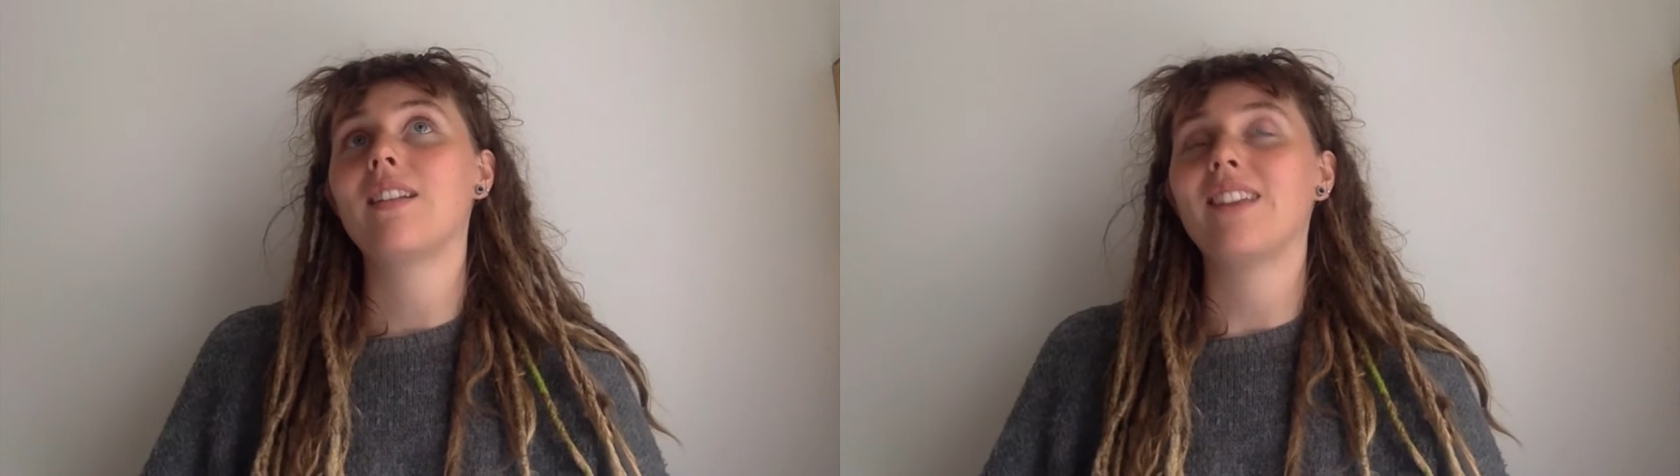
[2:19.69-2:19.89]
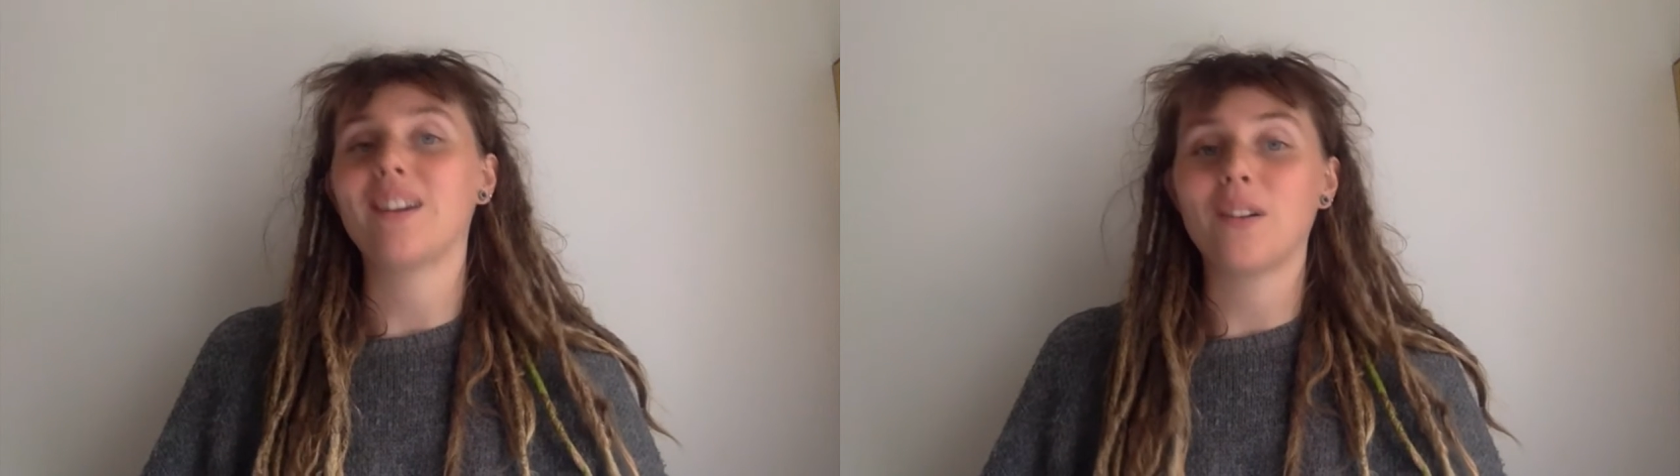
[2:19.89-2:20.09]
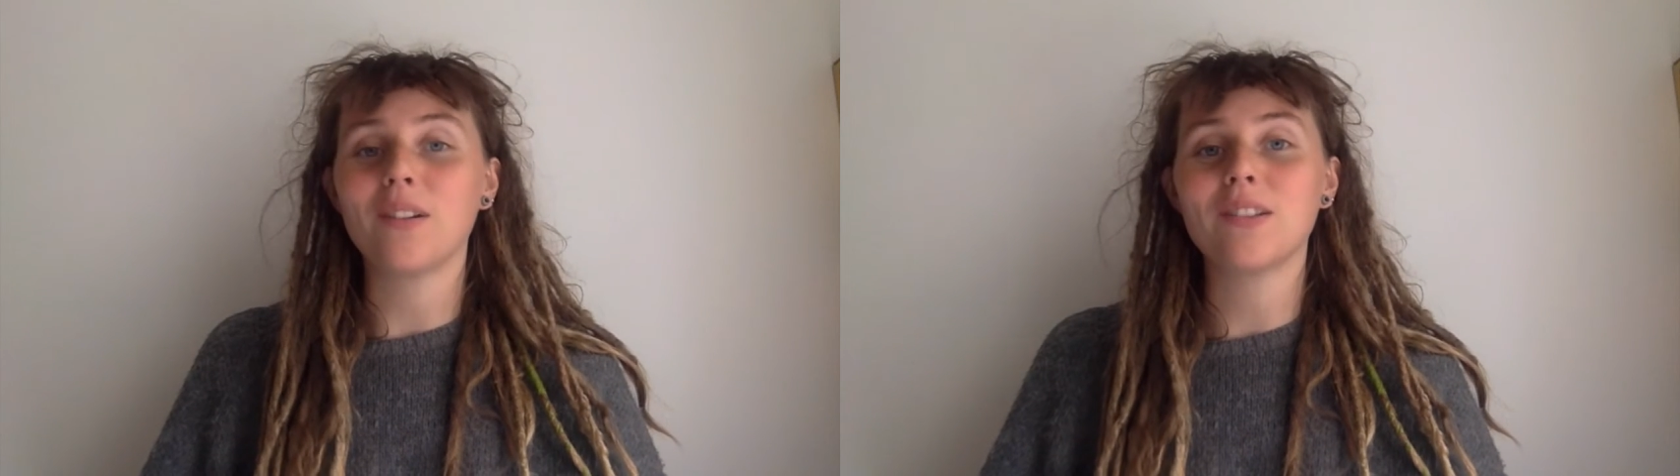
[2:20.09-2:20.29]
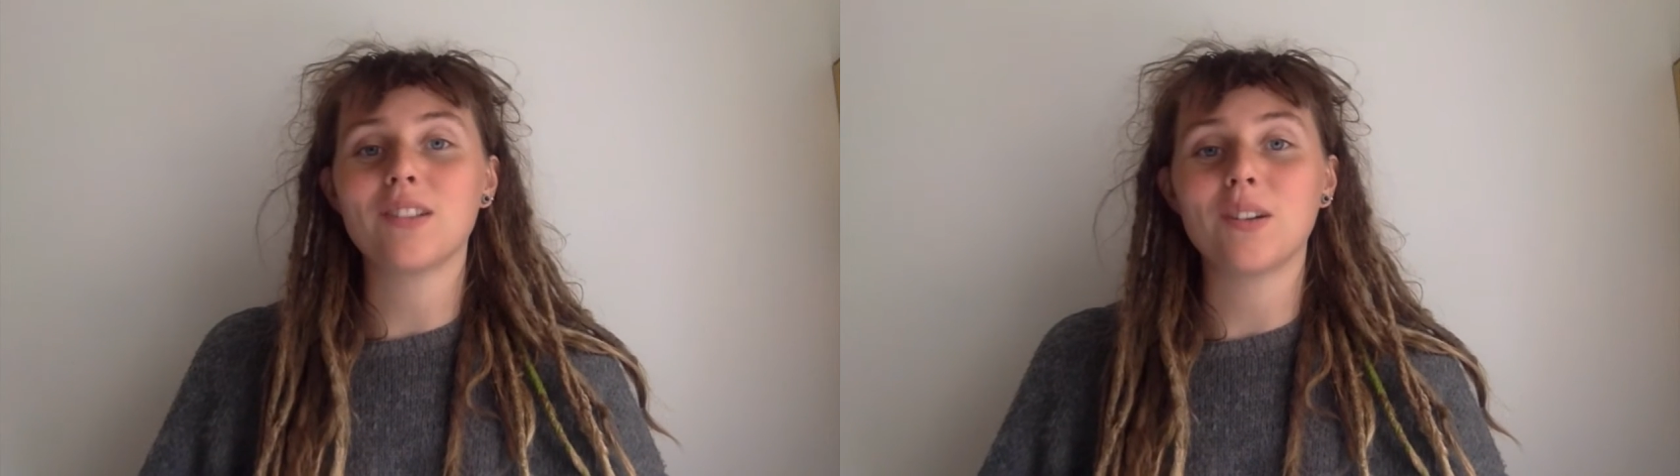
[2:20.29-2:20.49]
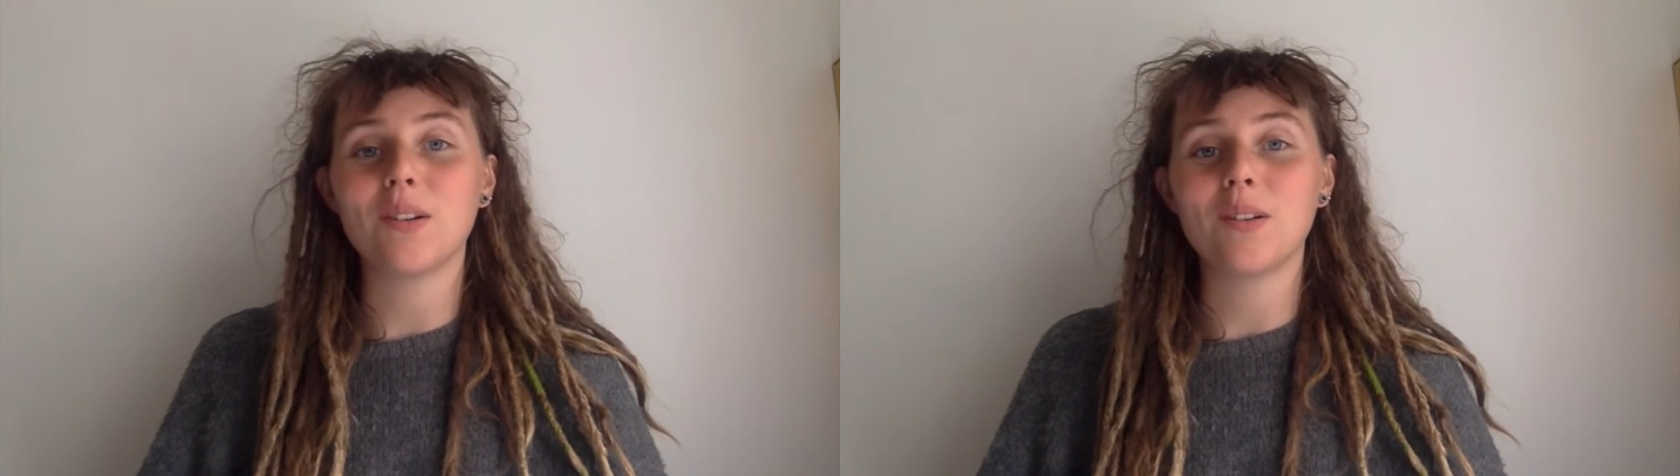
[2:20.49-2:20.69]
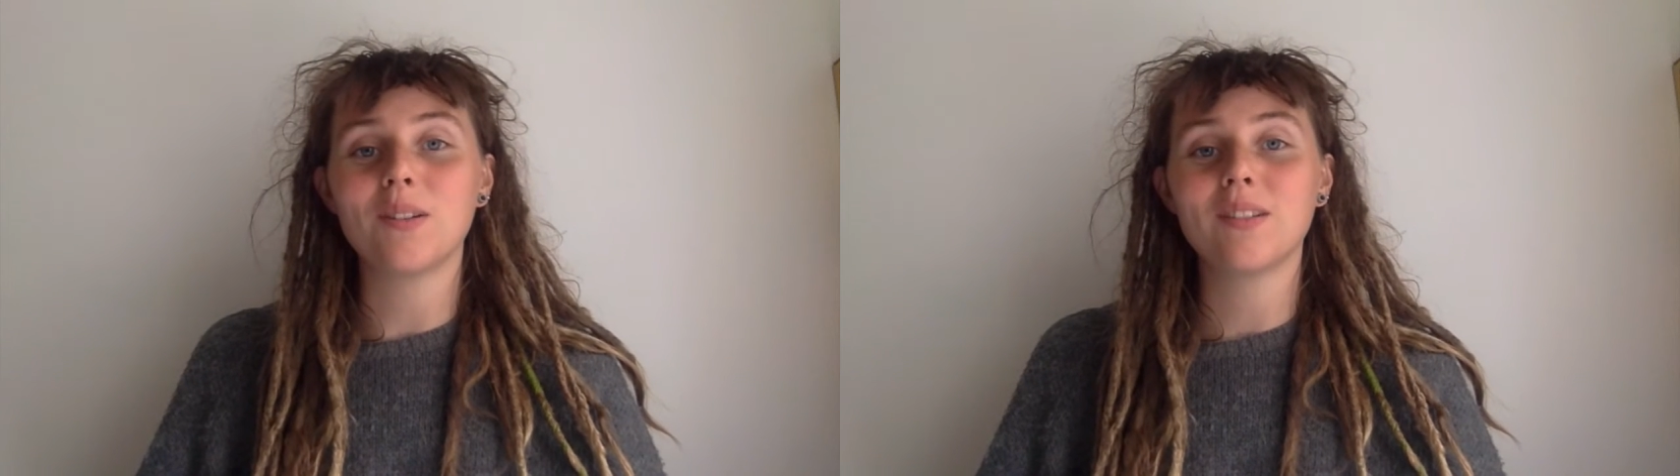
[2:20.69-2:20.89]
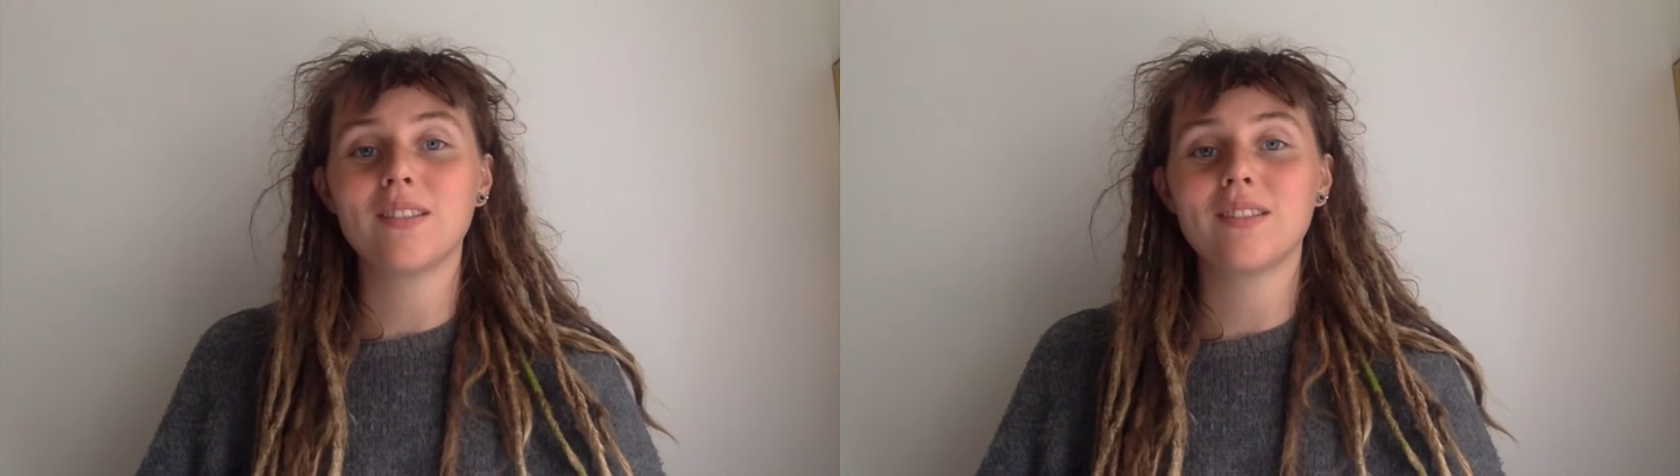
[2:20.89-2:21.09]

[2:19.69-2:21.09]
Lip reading: they also